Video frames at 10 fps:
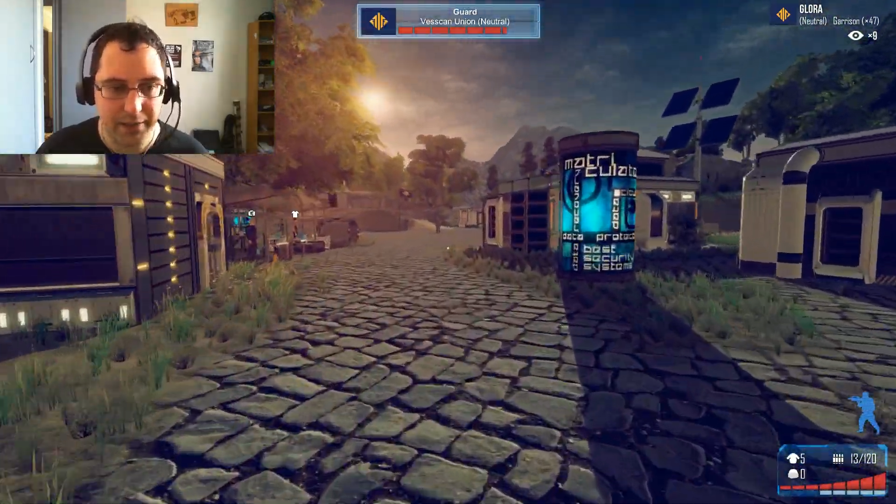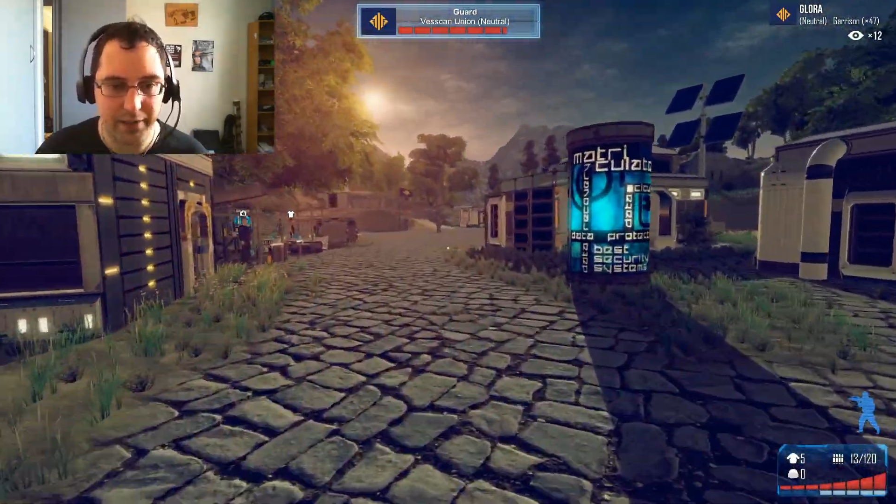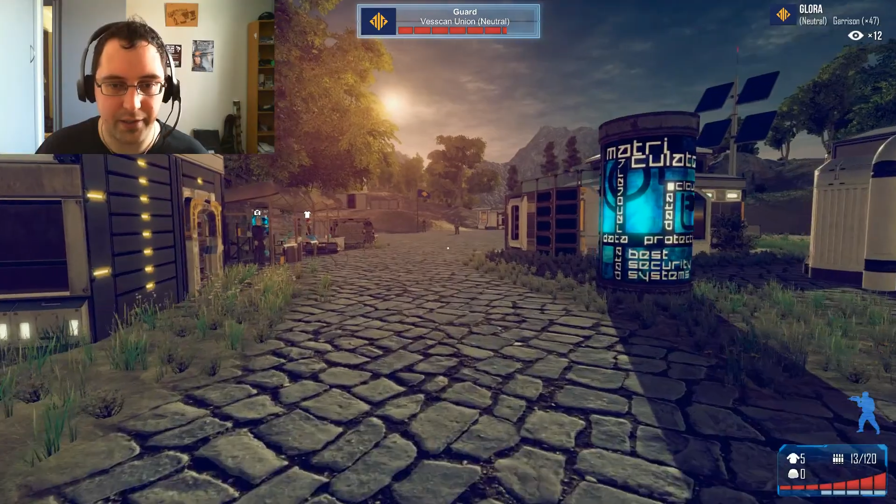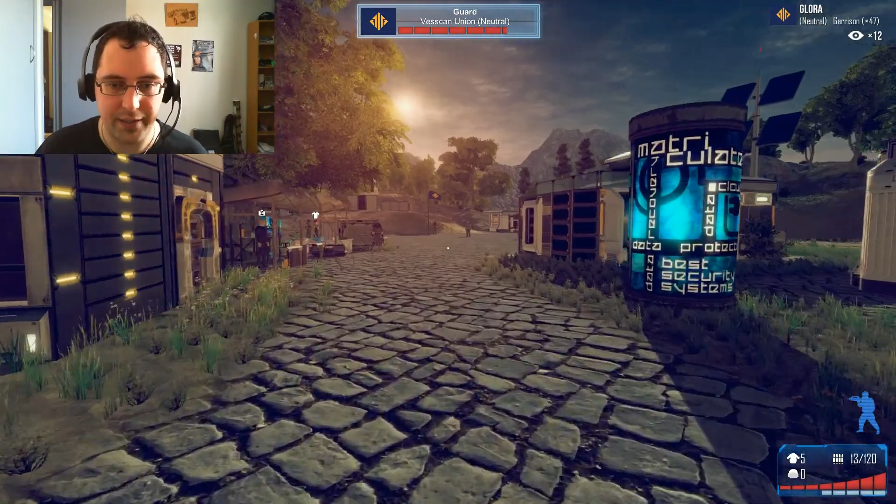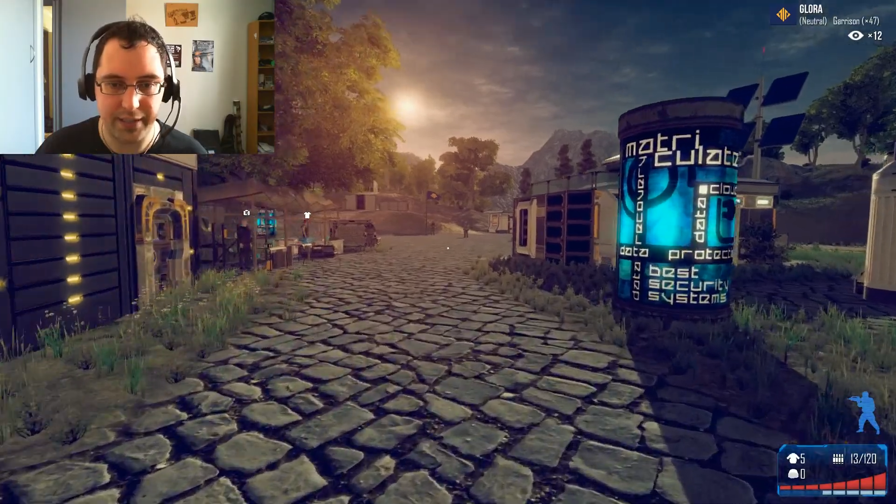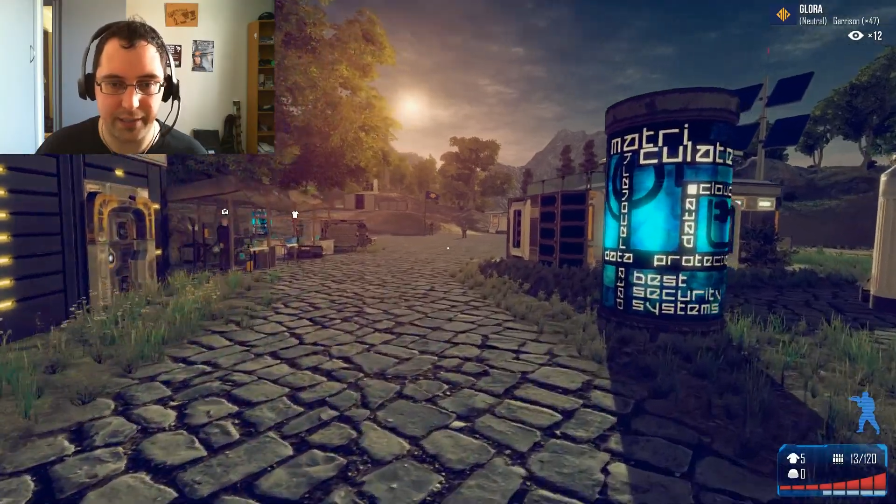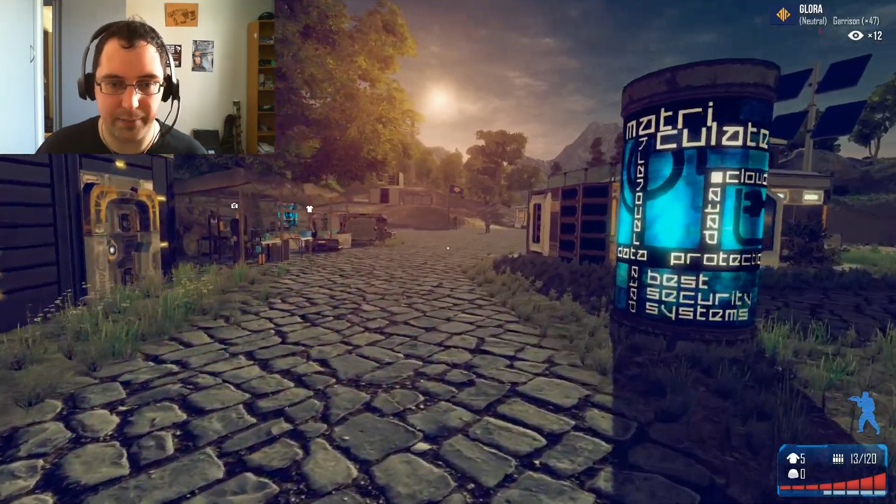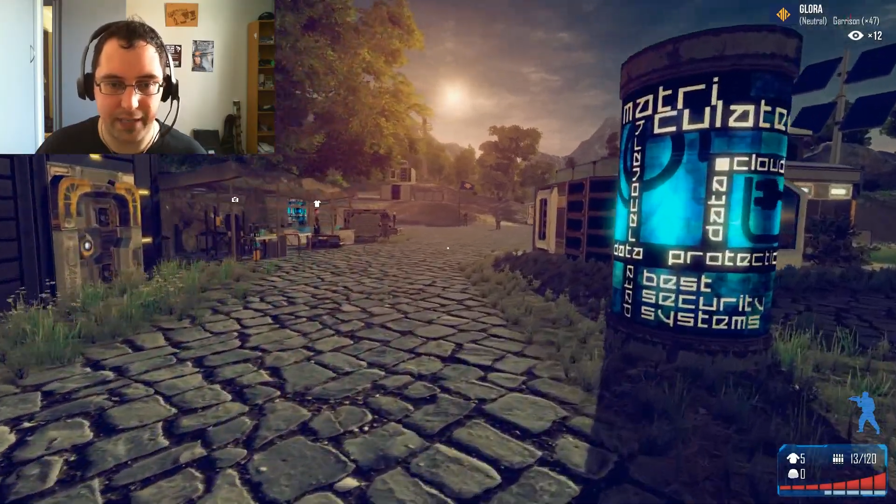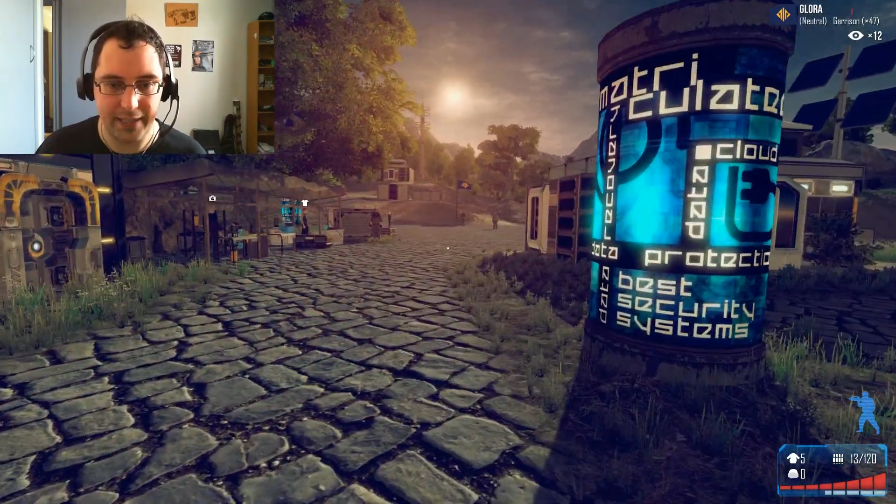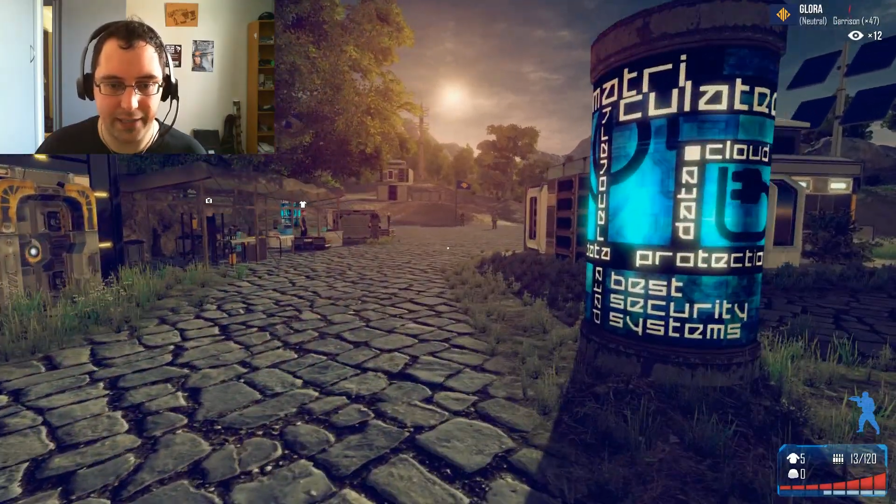So this is a
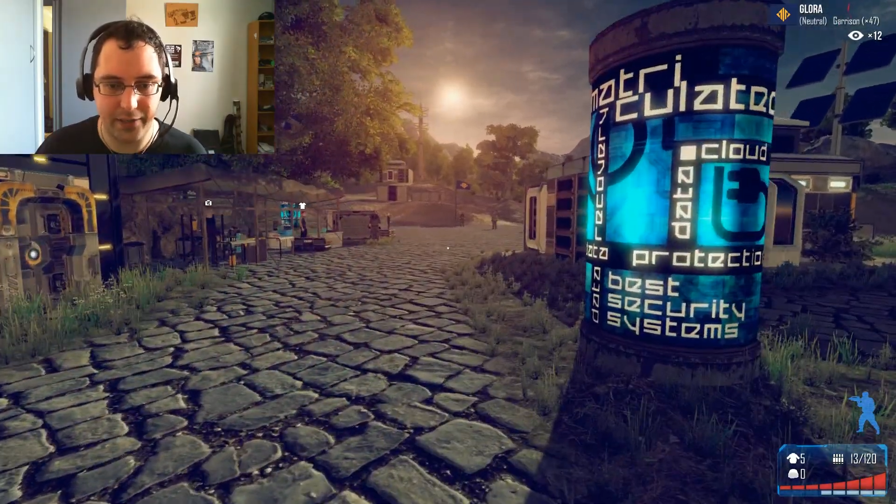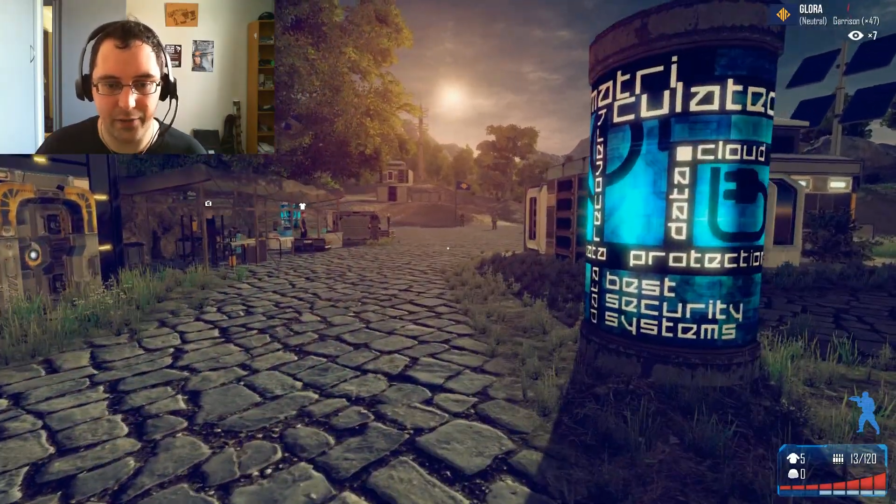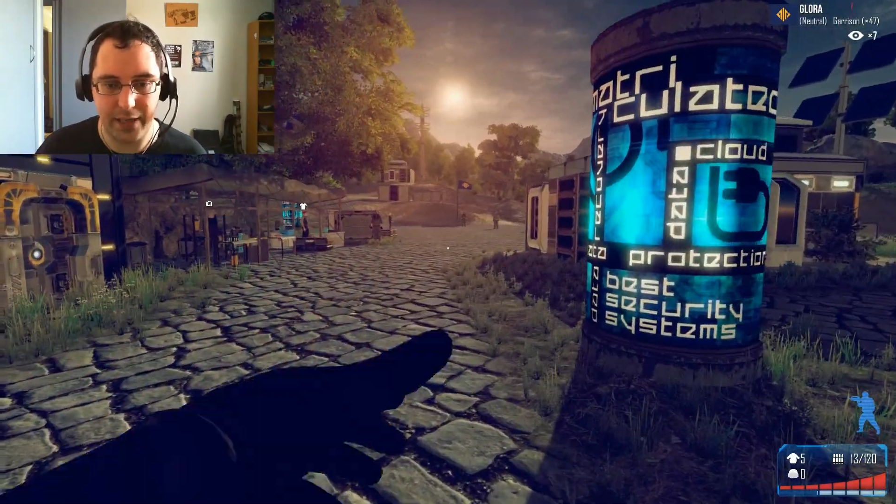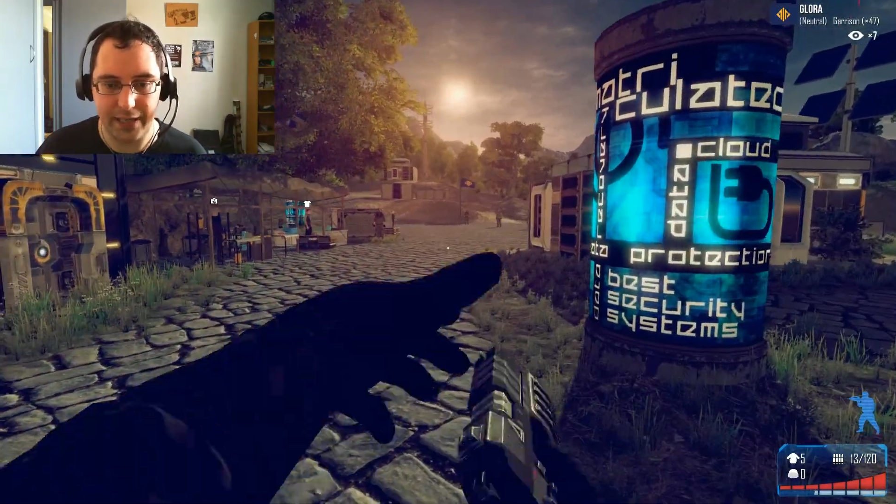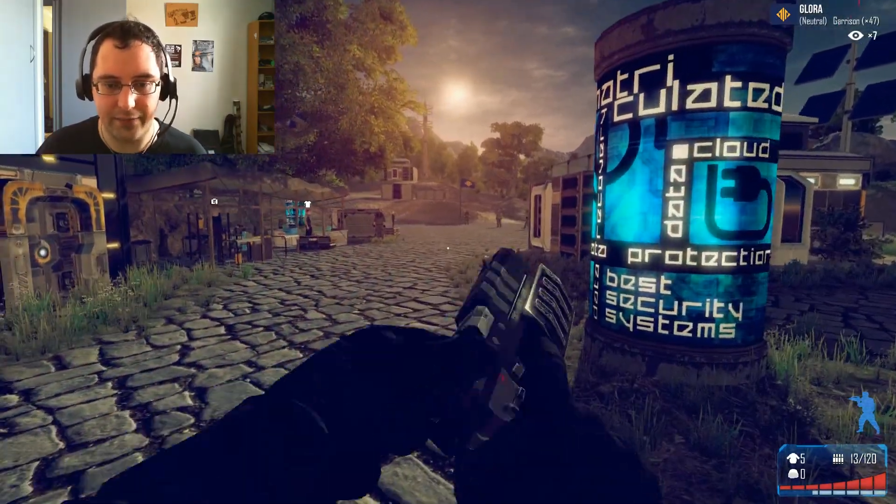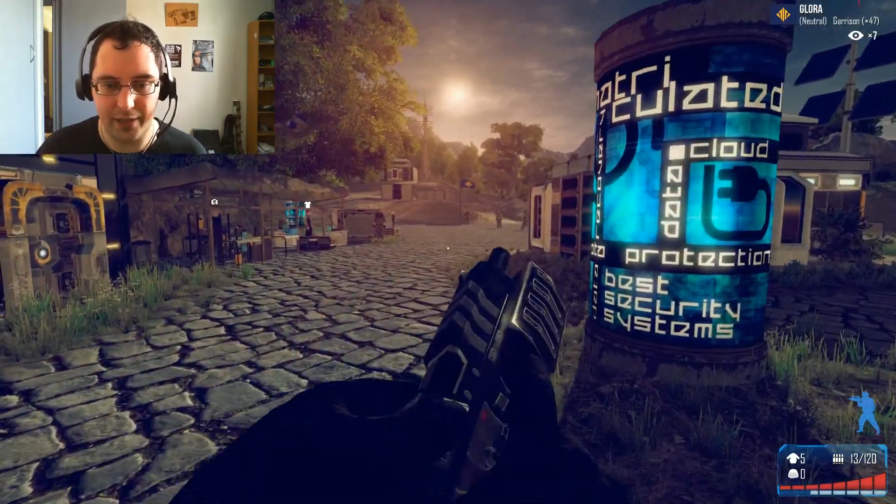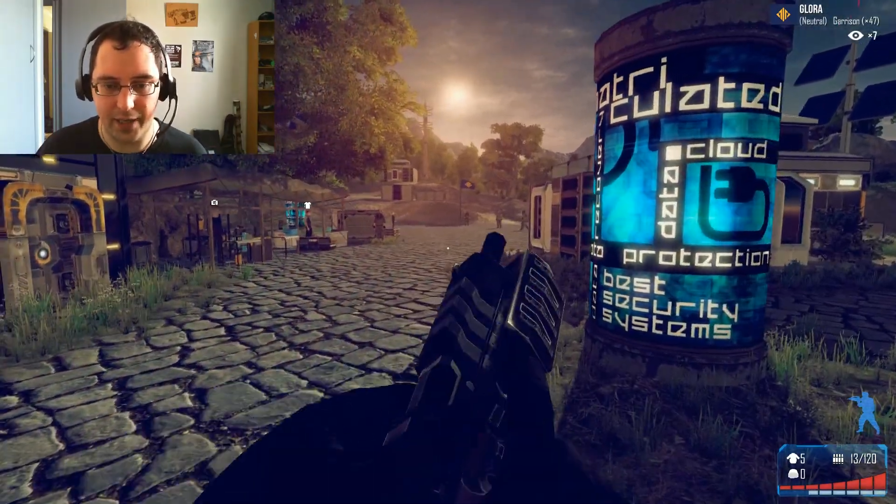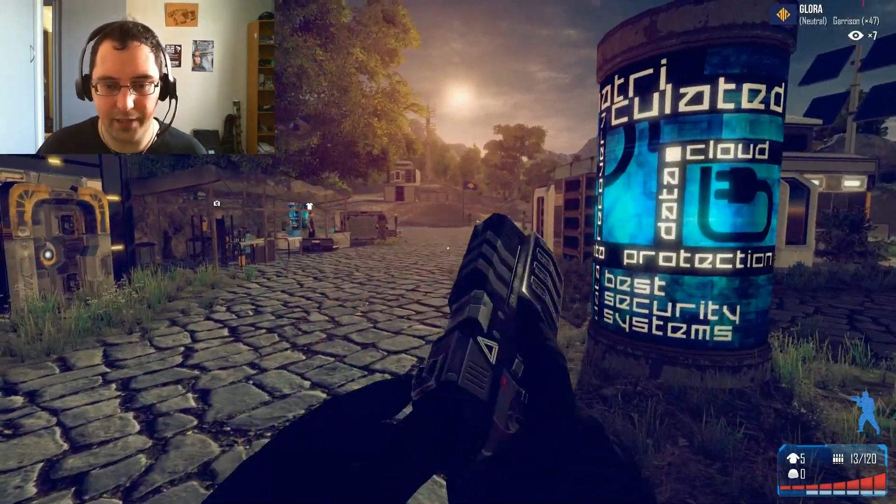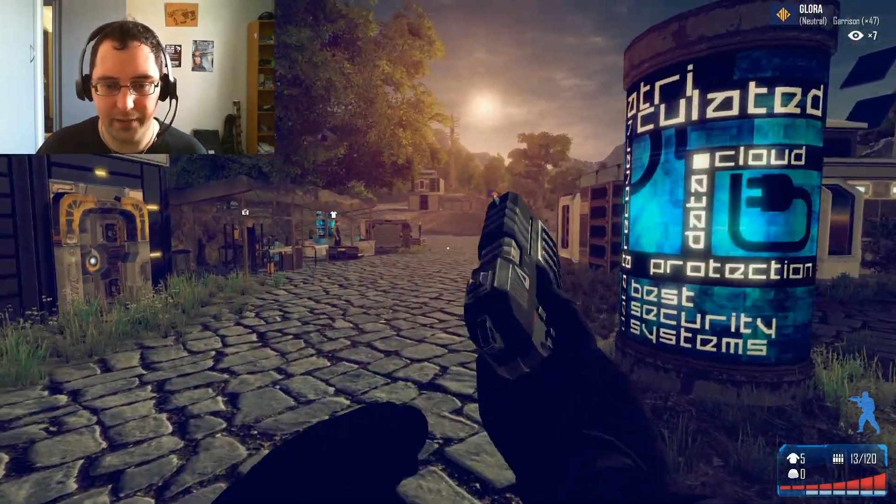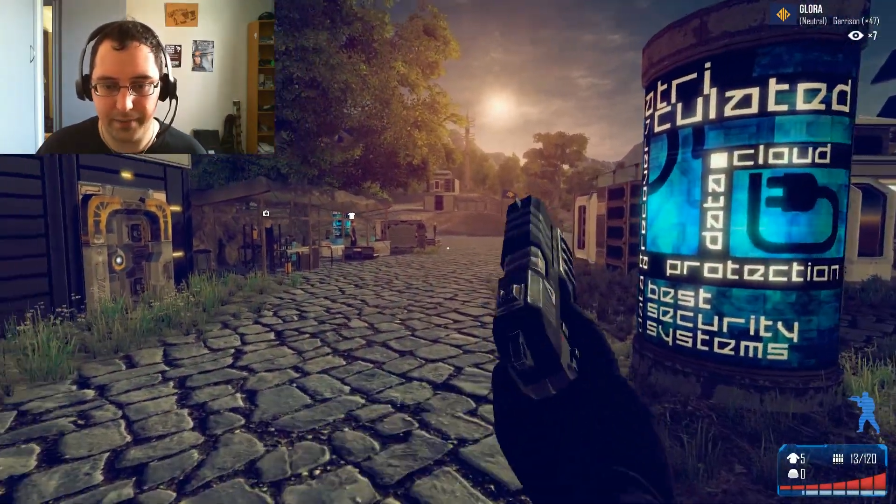planet. You do get given a
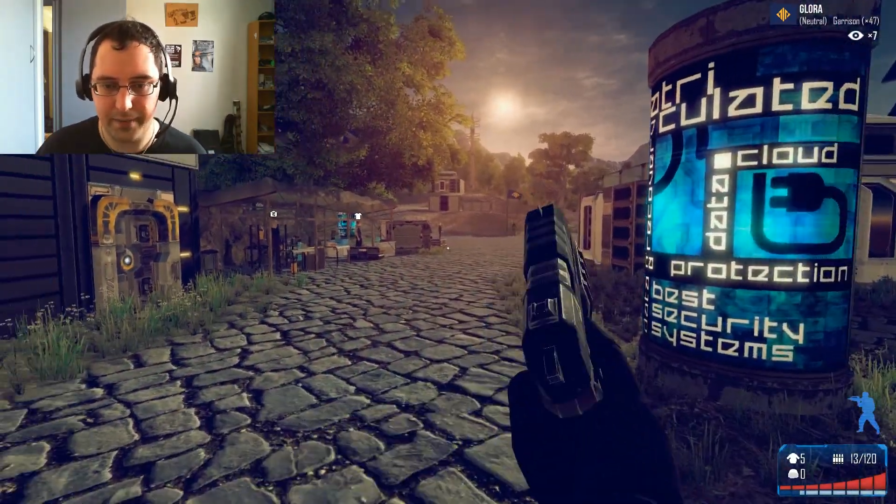gun.